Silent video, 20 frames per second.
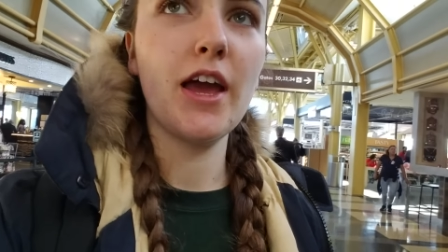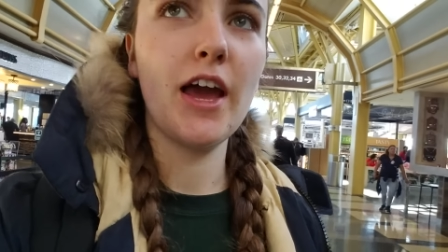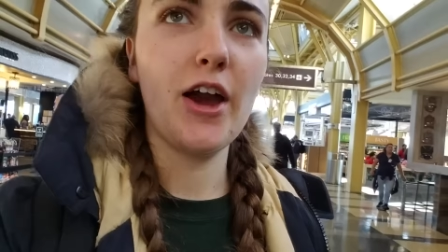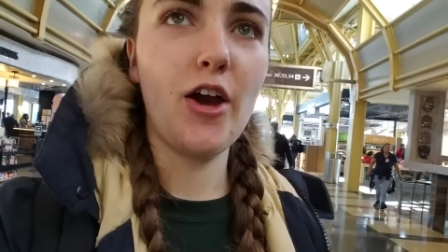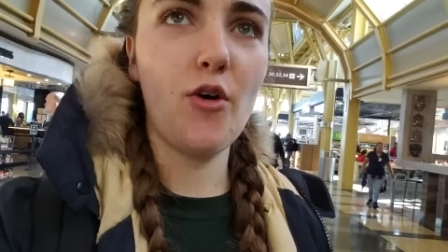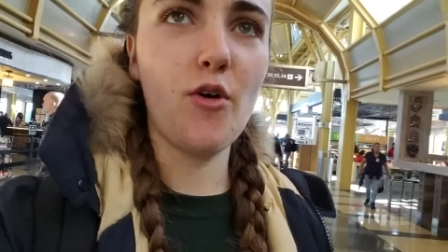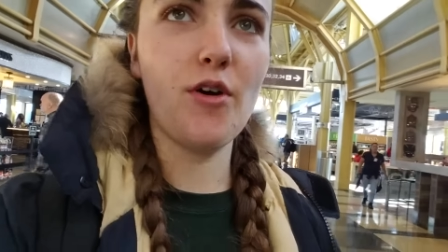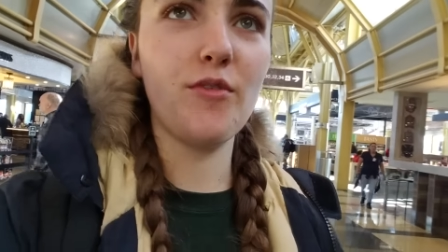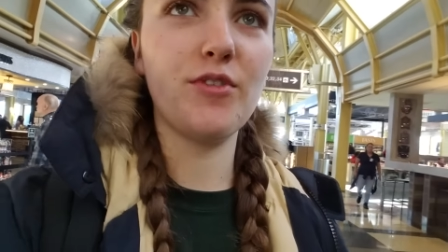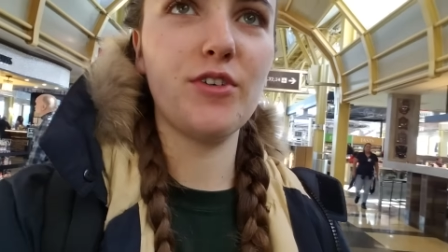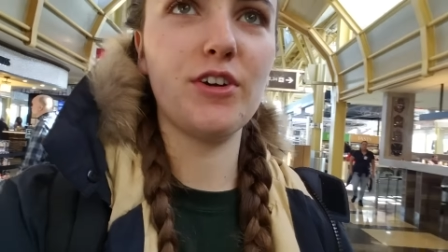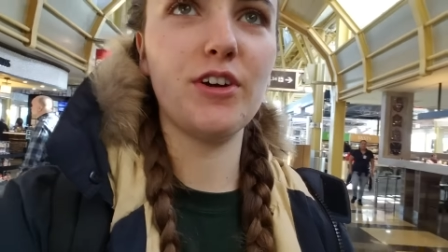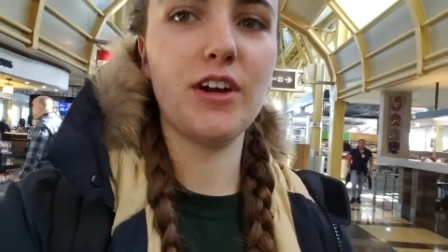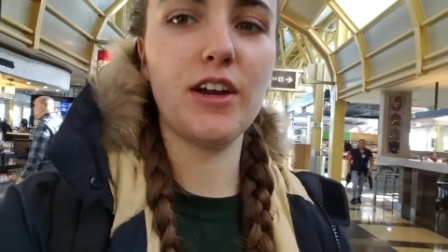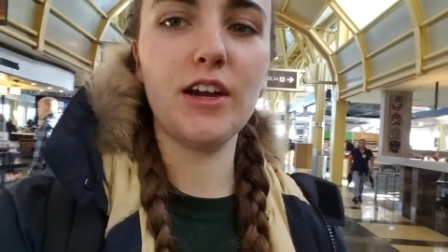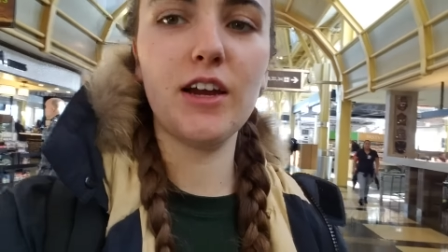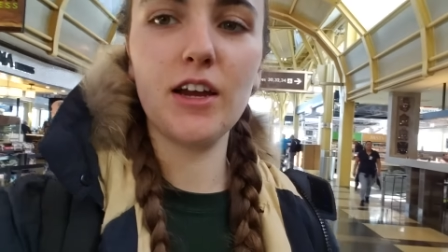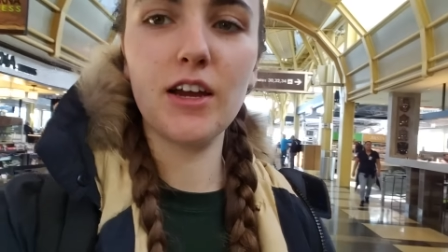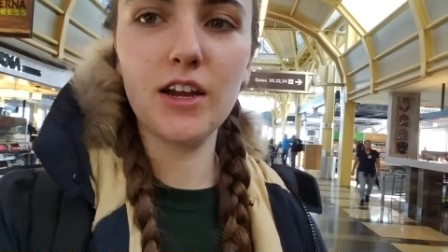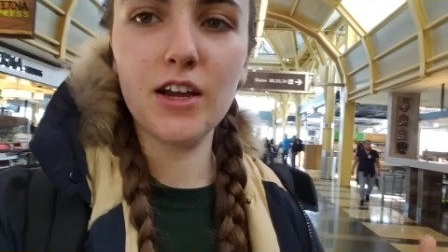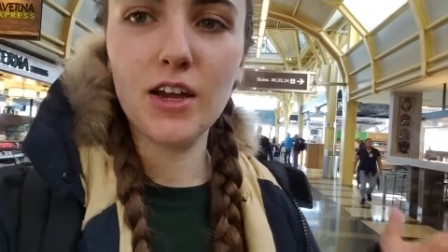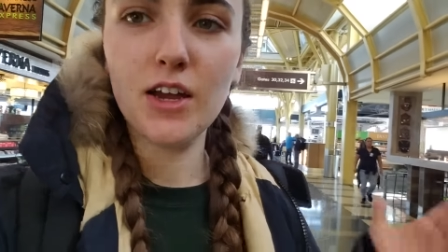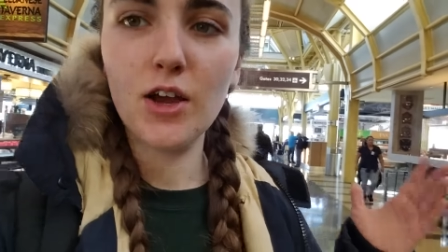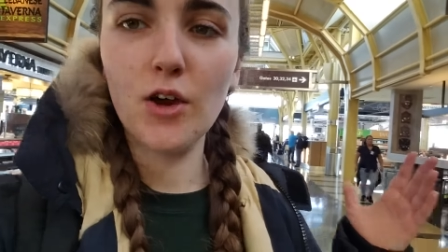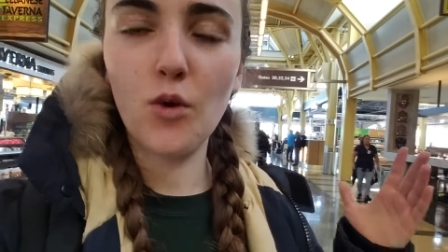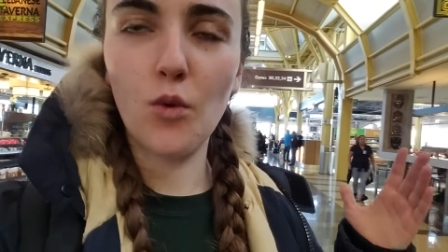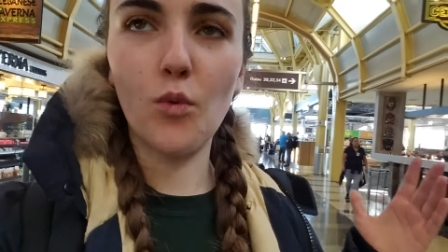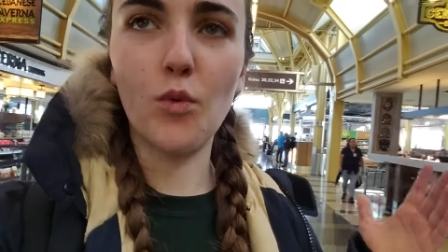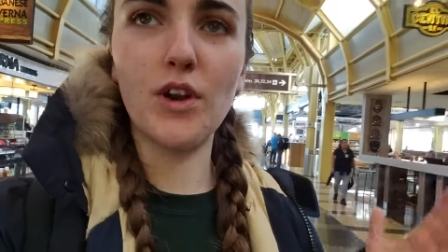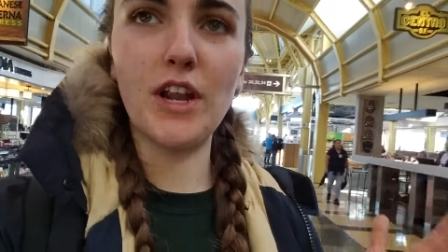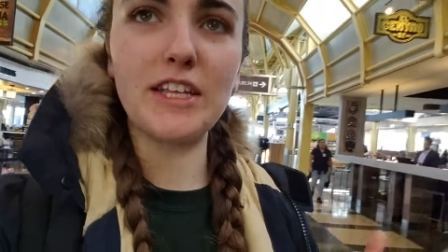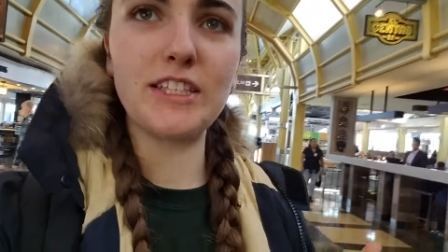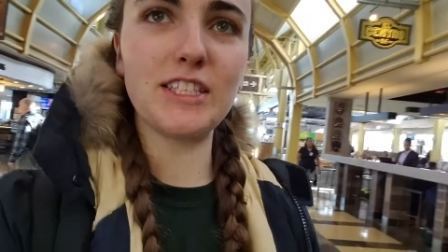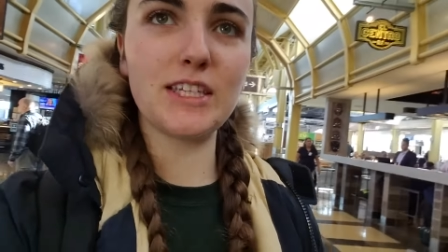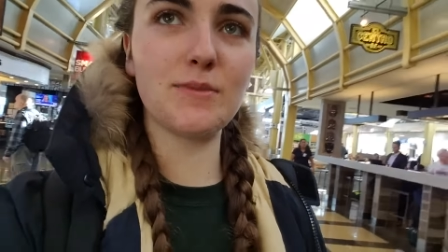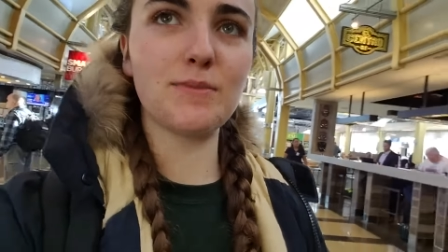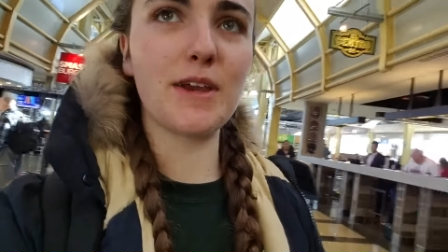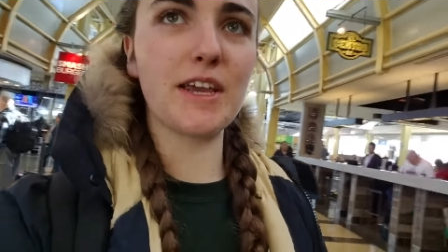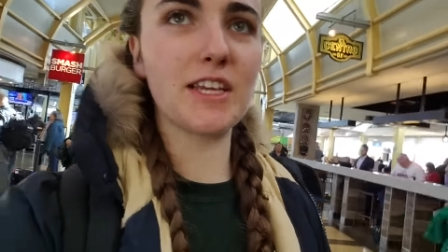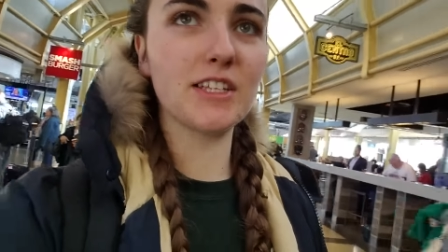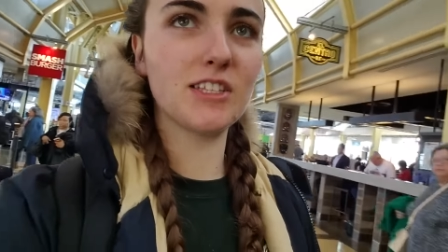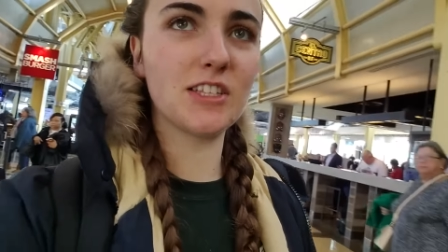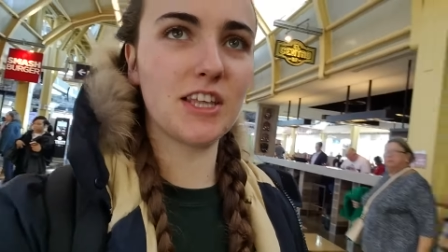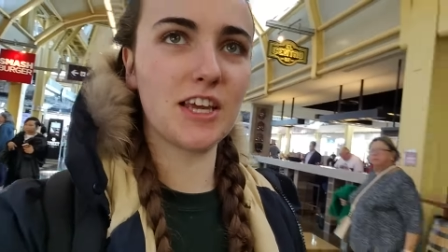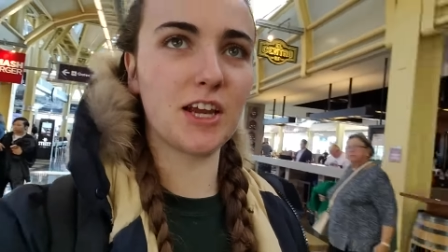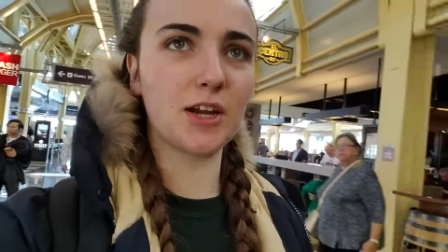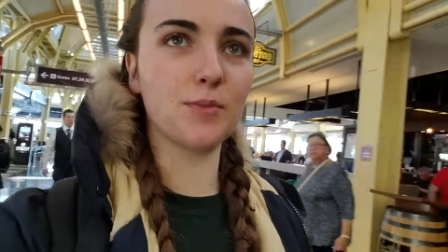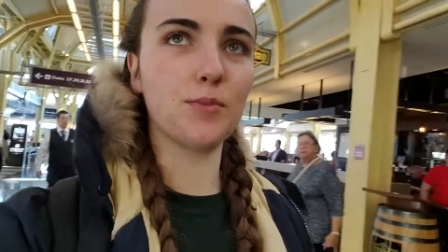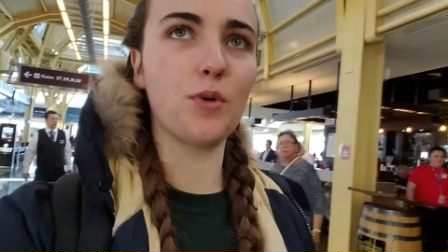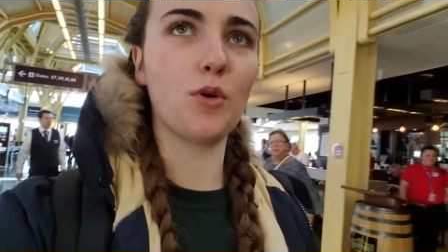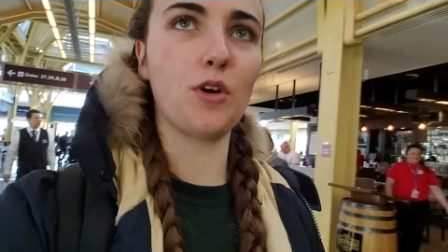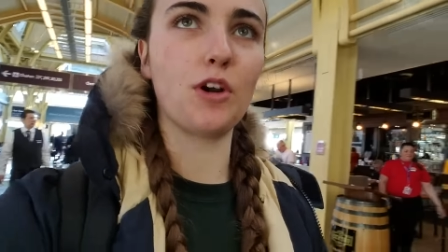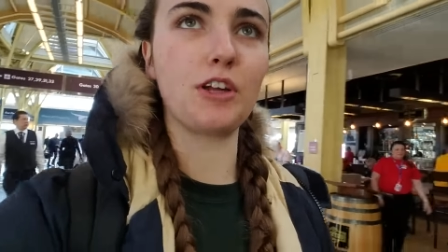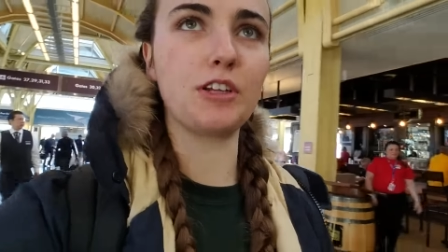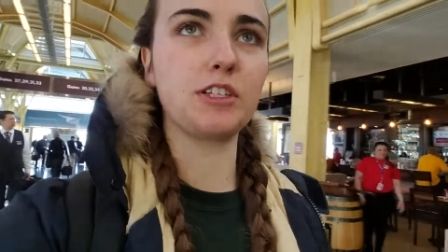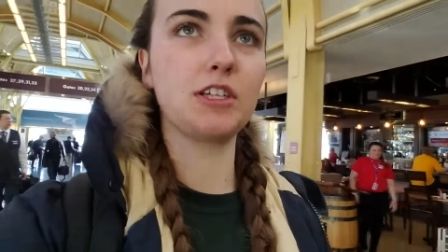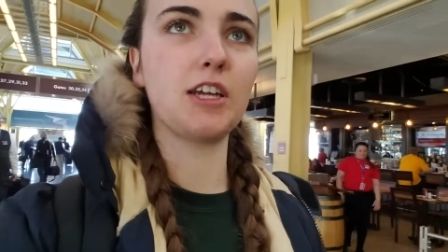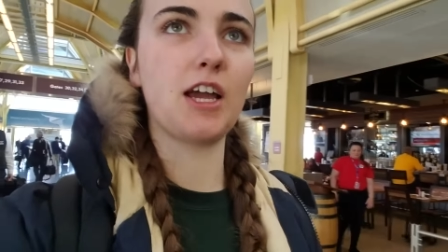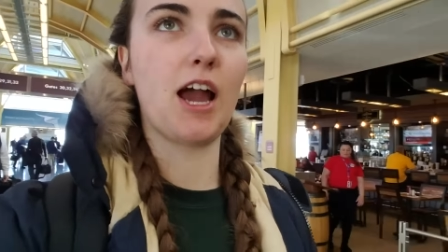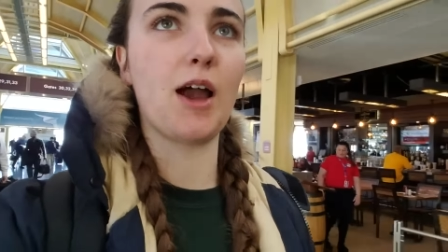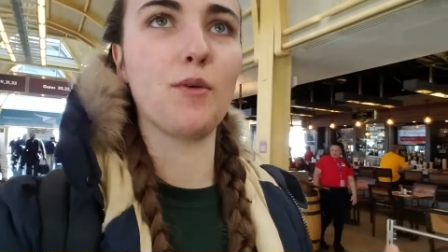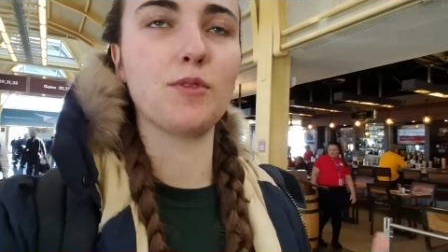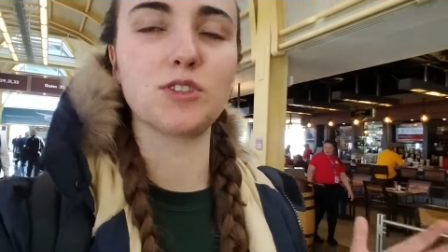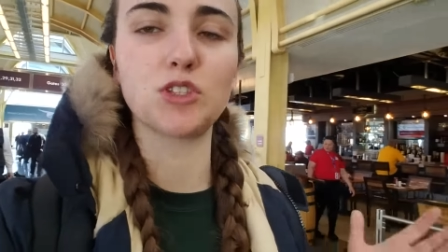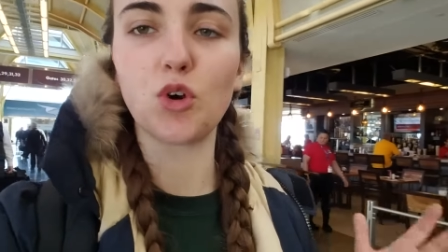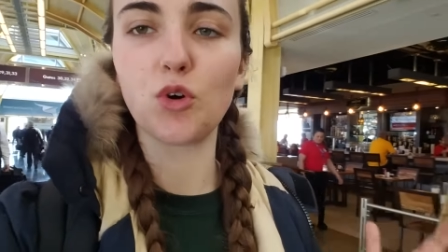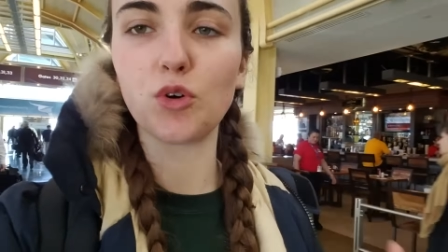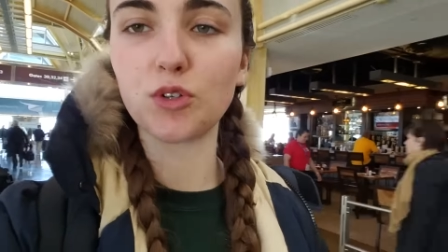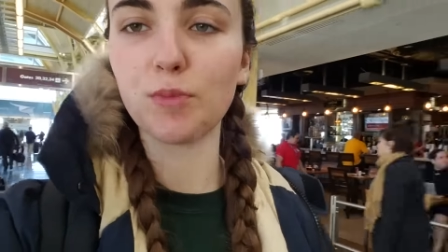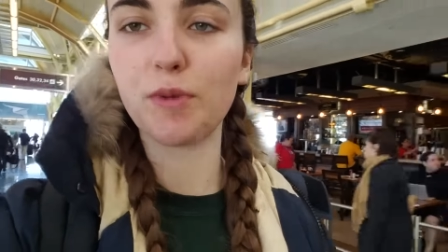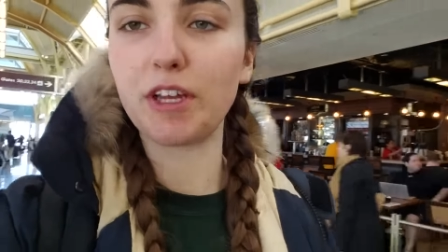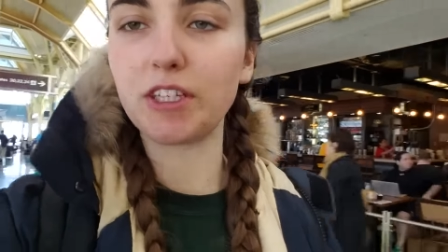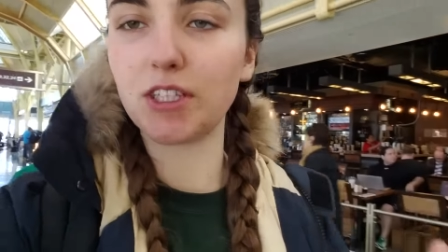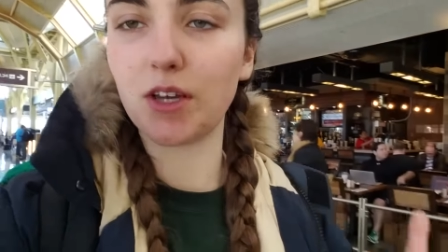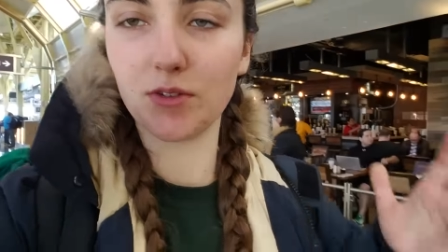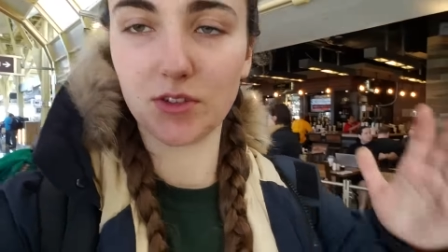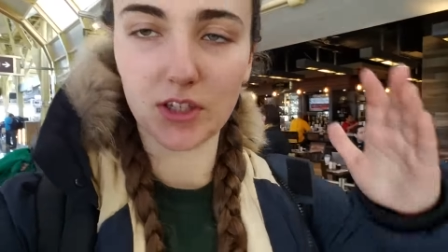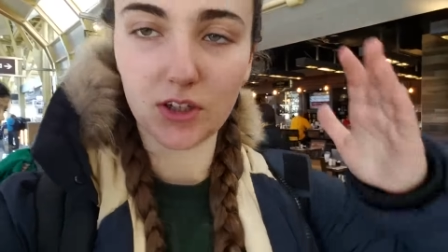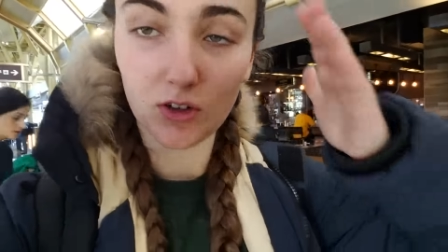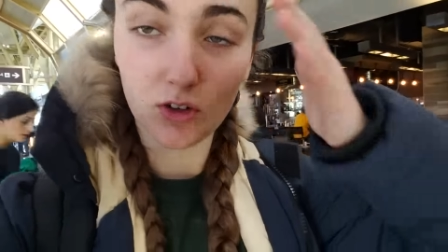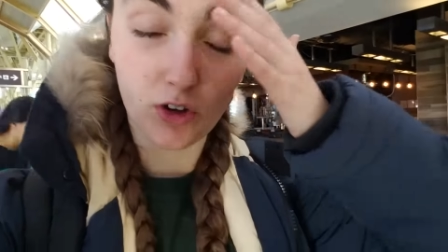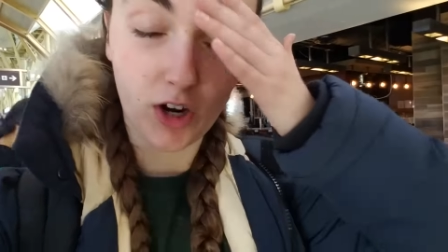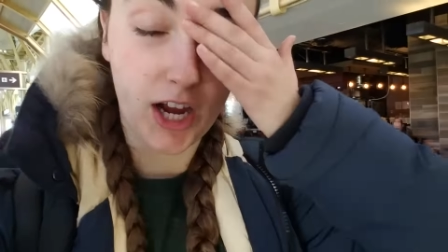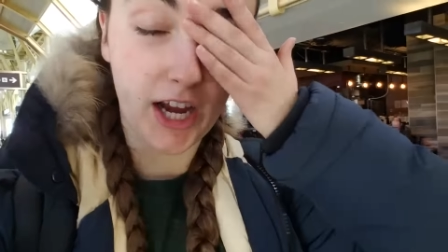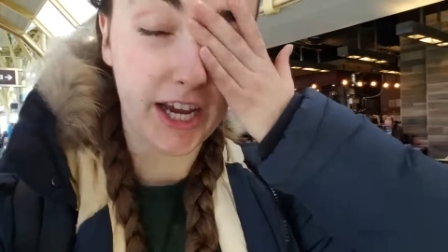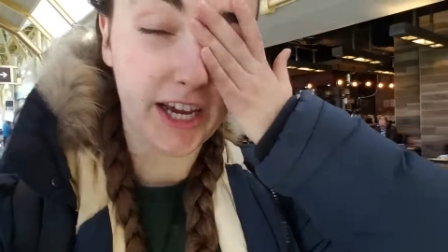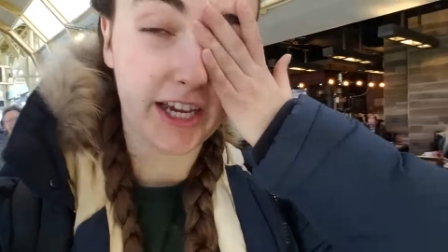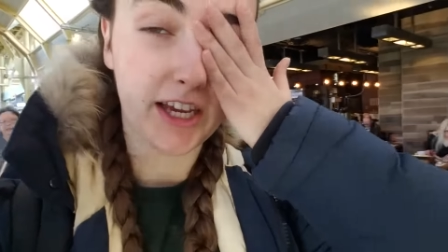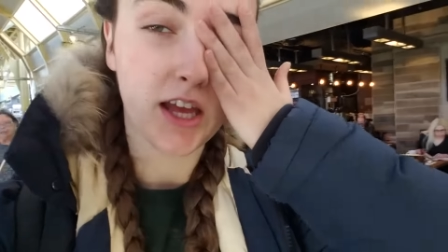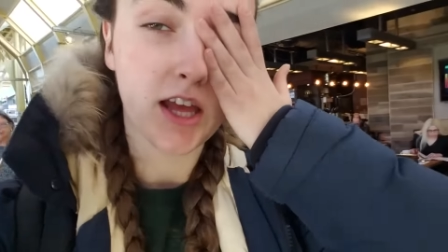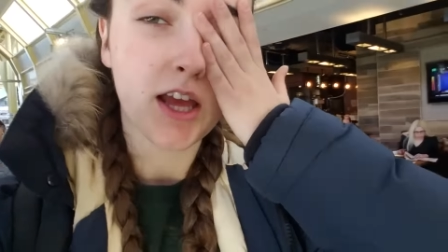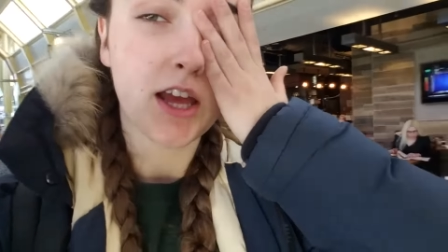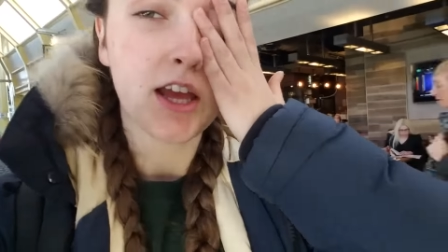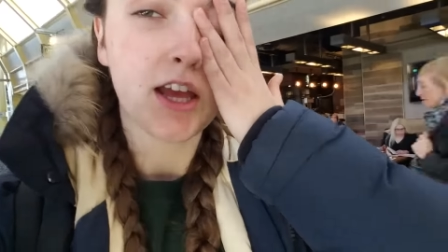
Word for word: However, when I did make it to the airport, I was a total mess. I was like crying.